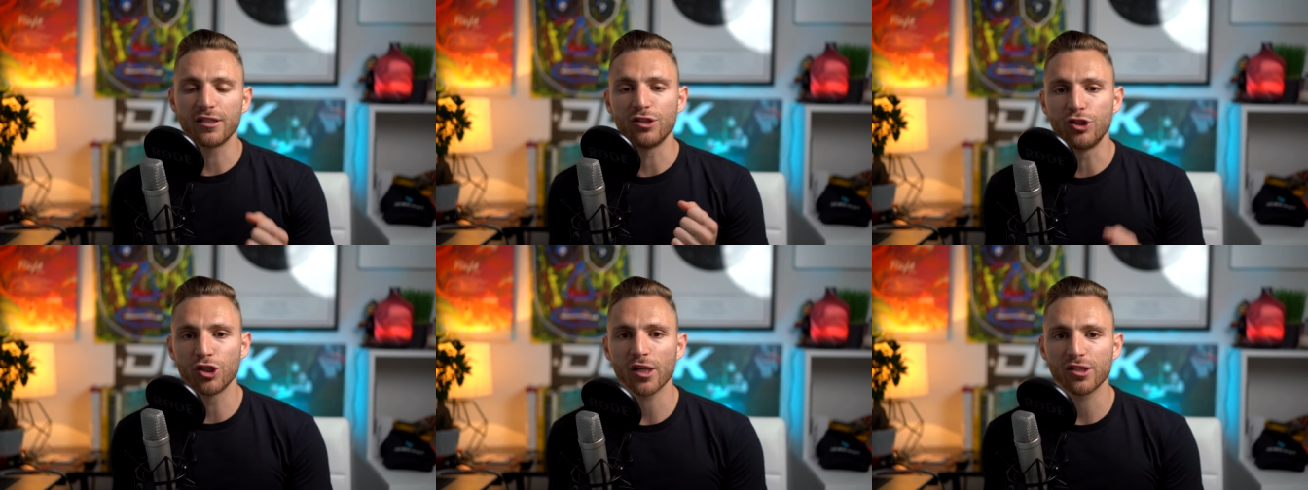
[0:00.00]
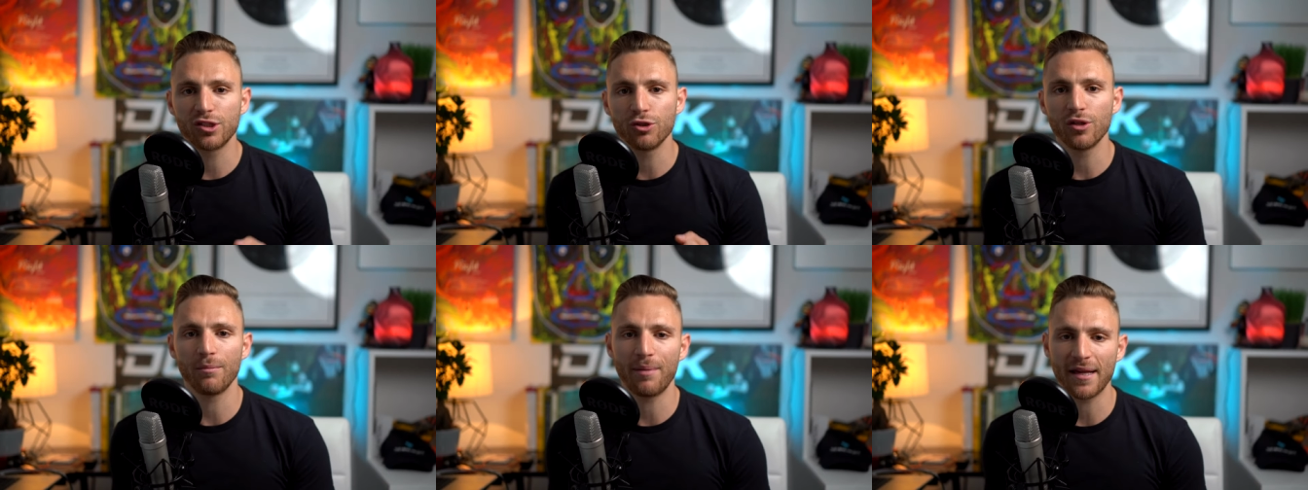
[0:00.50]
to just
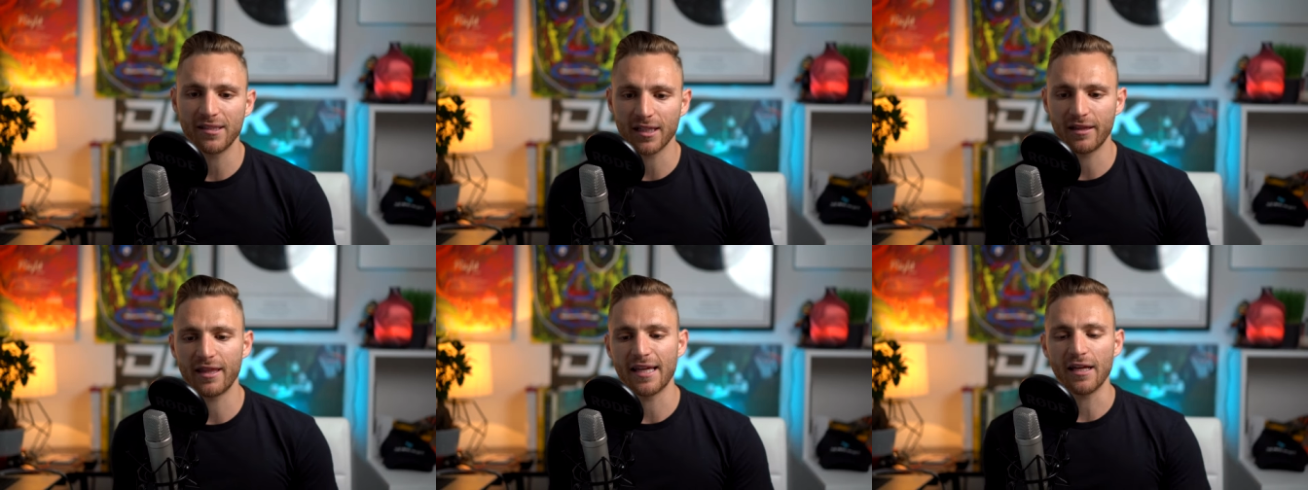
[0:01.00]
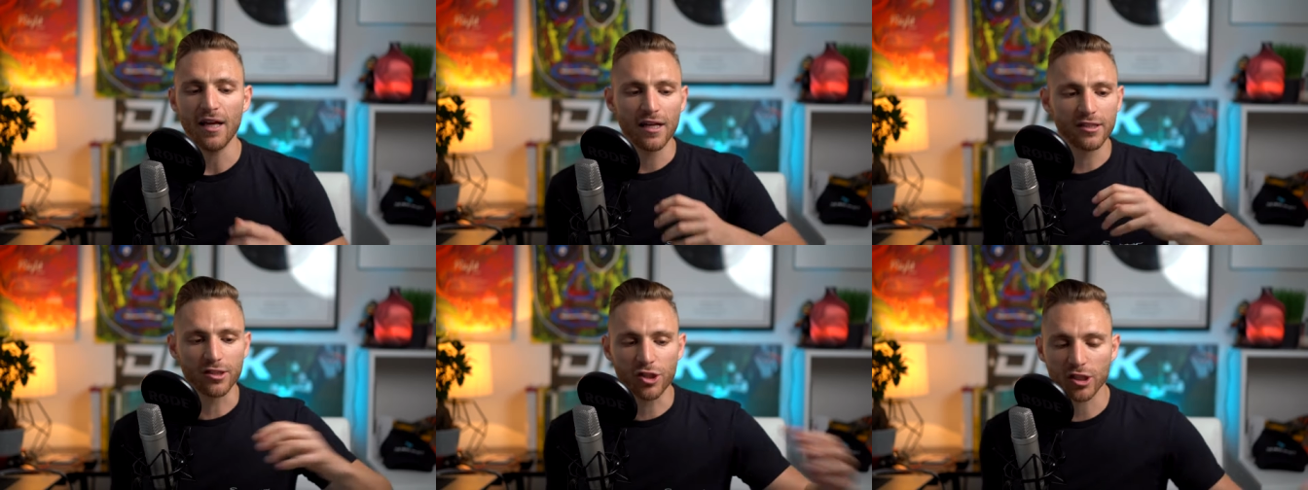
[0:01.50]
do the basic thing,
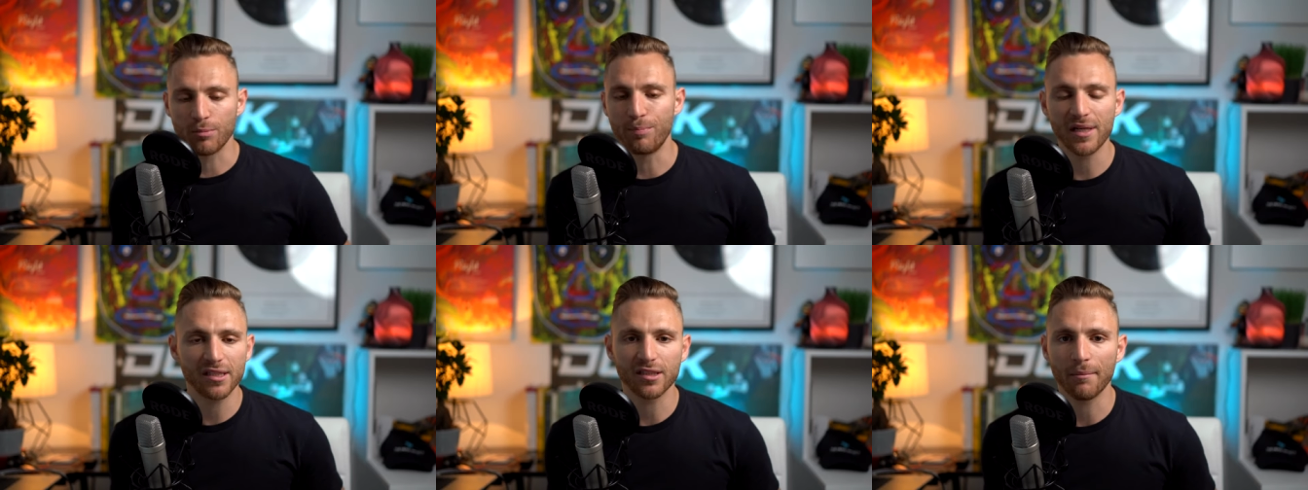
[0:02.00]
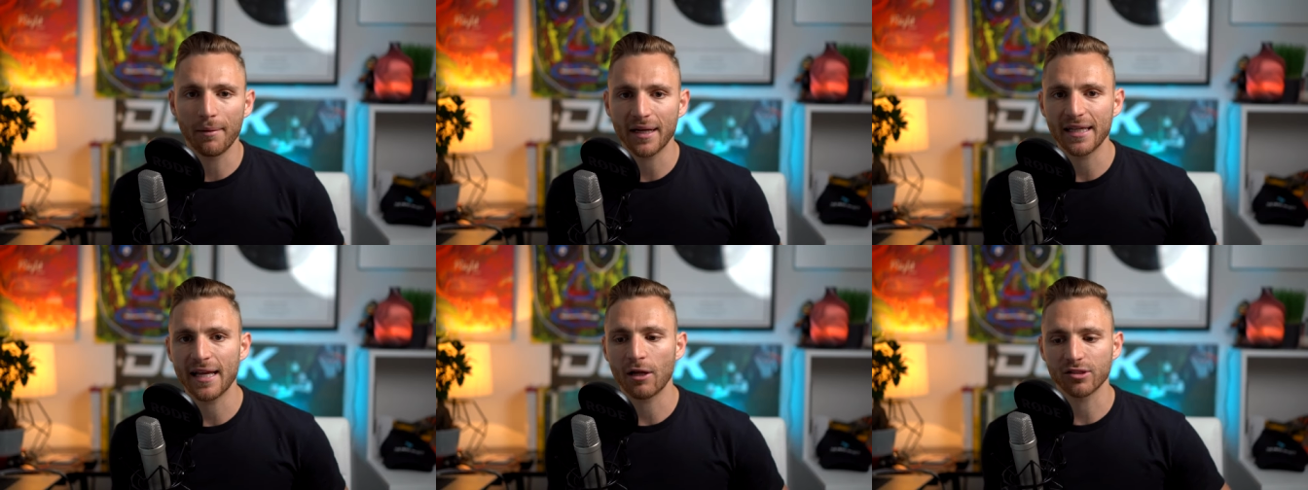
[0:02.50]
to just be
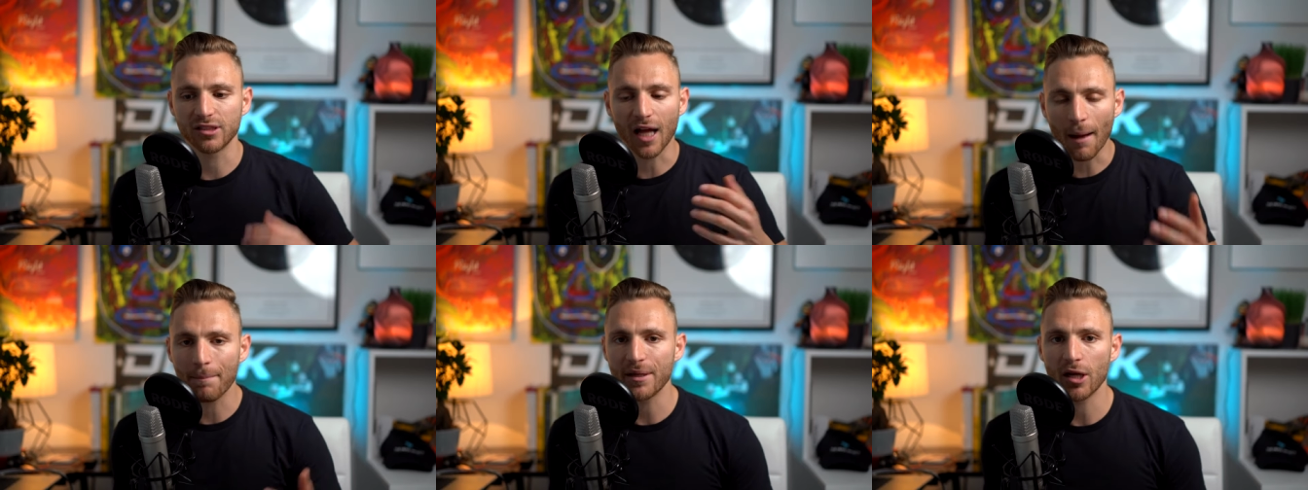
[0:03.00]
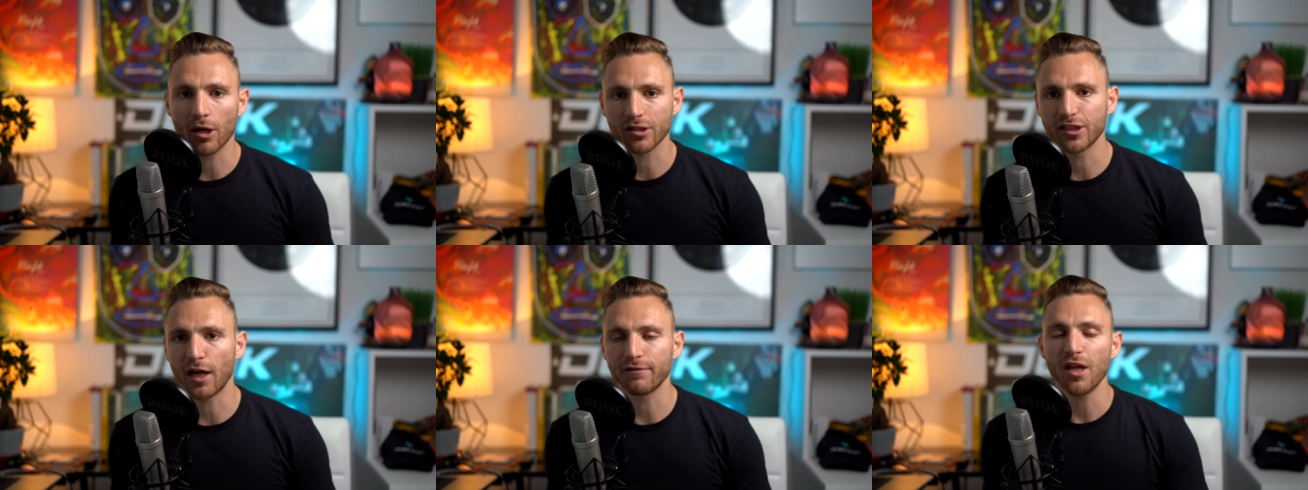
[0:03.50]
somebody else, not be
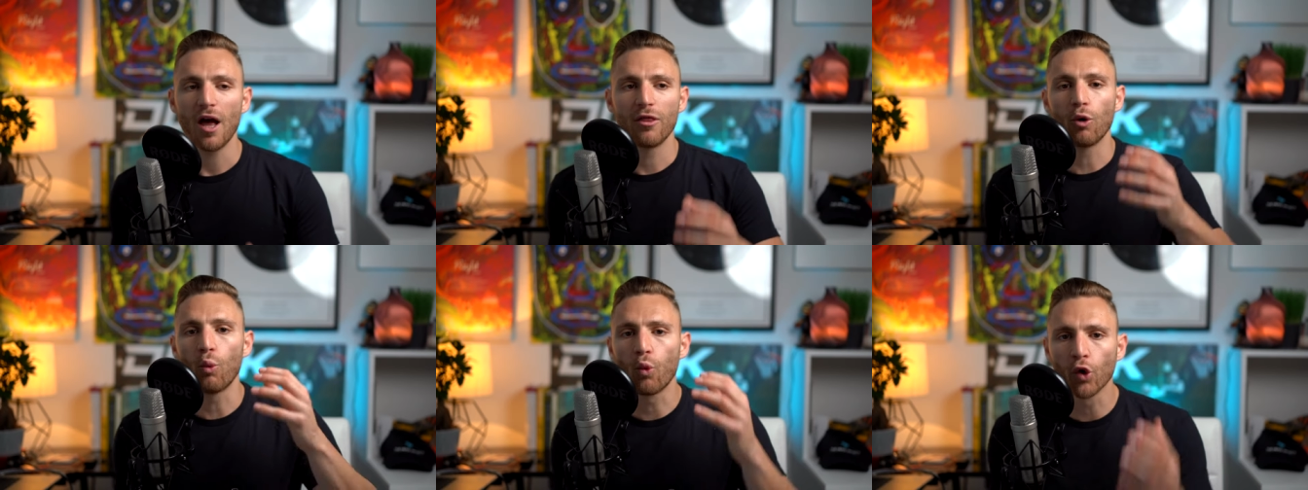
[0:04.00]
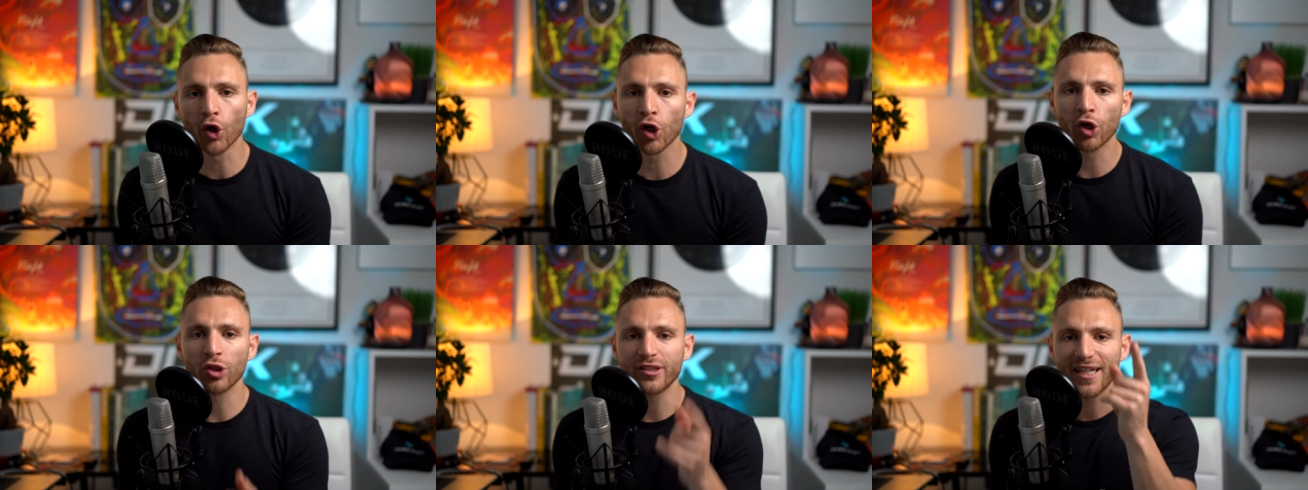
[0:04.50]
ourselves. The
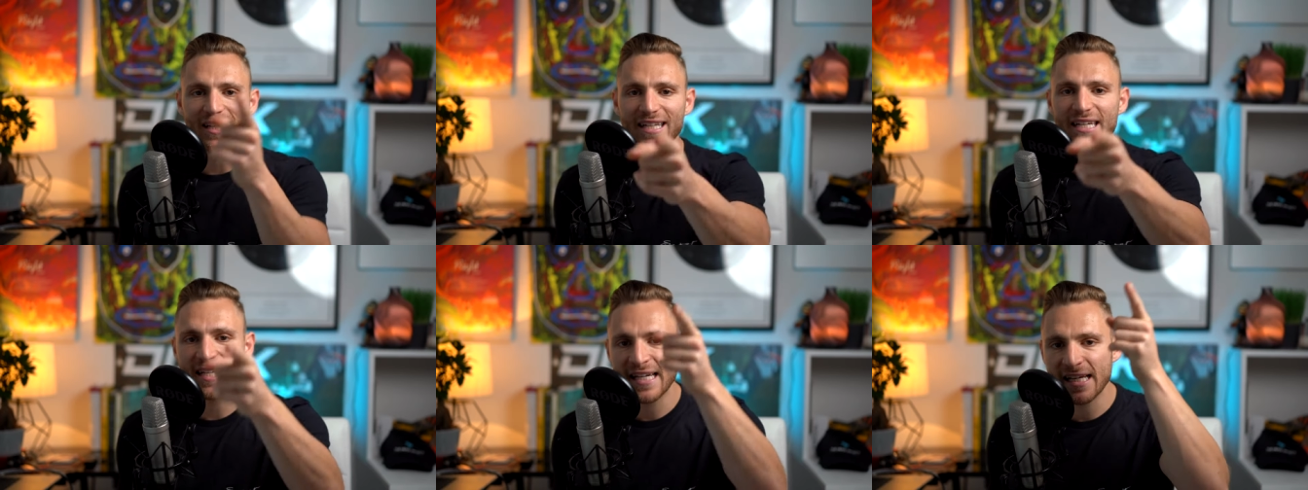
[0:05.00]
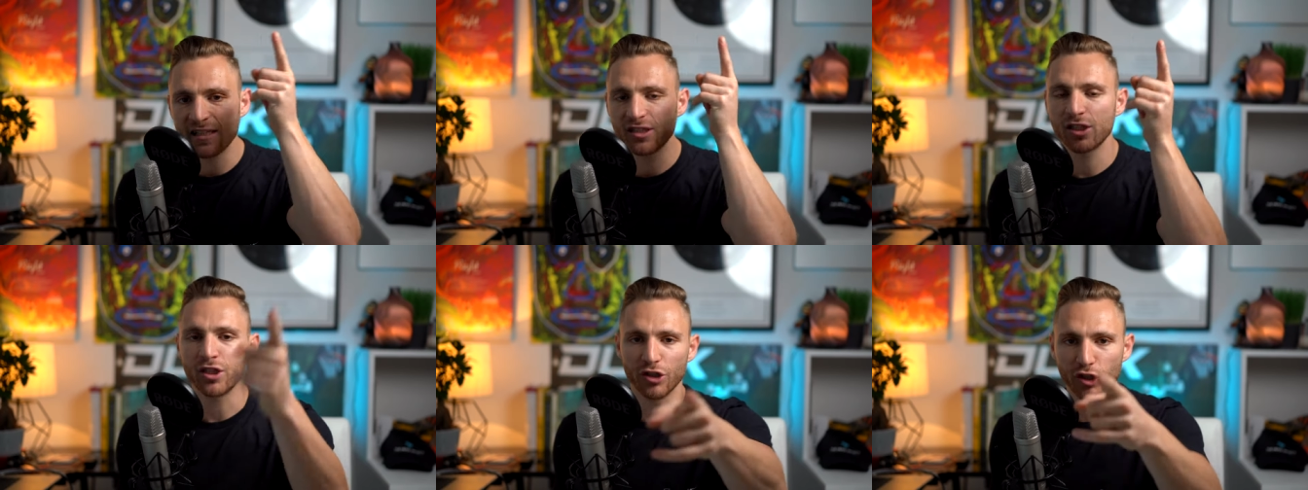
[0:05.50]
world
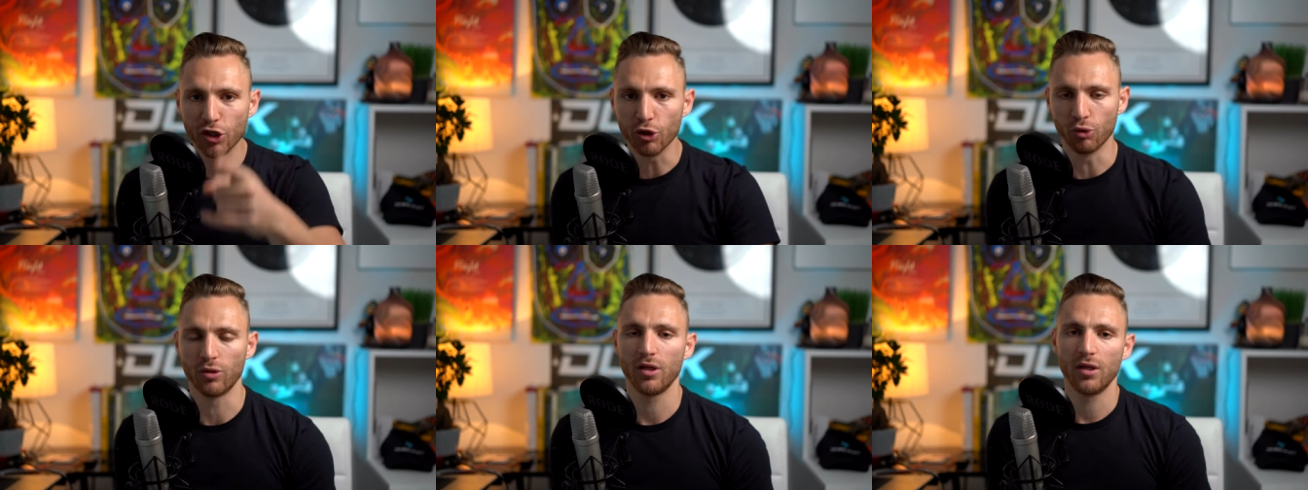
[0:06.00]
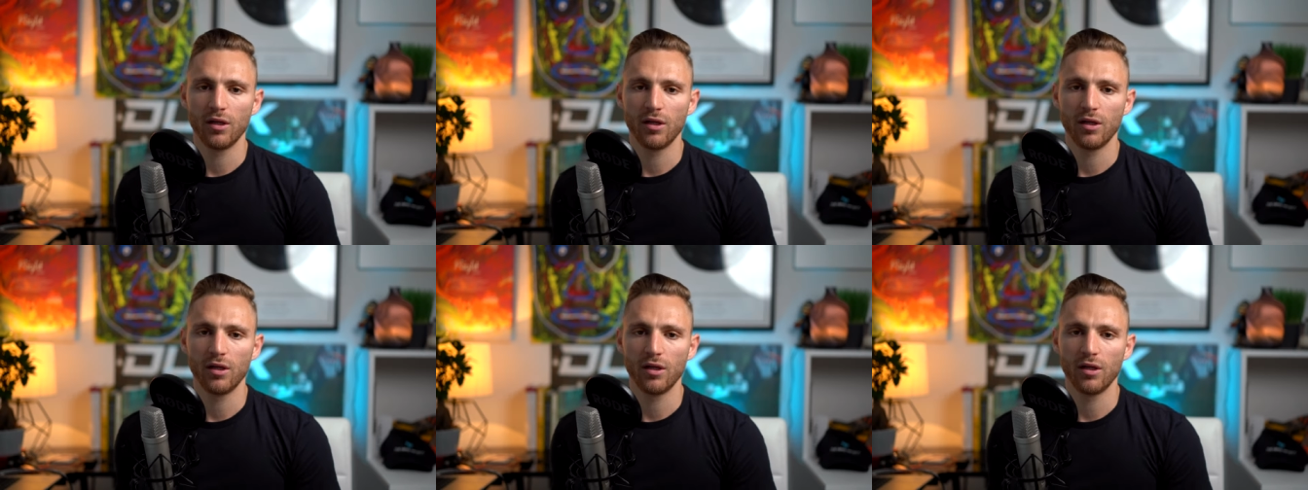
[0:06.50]
needs you.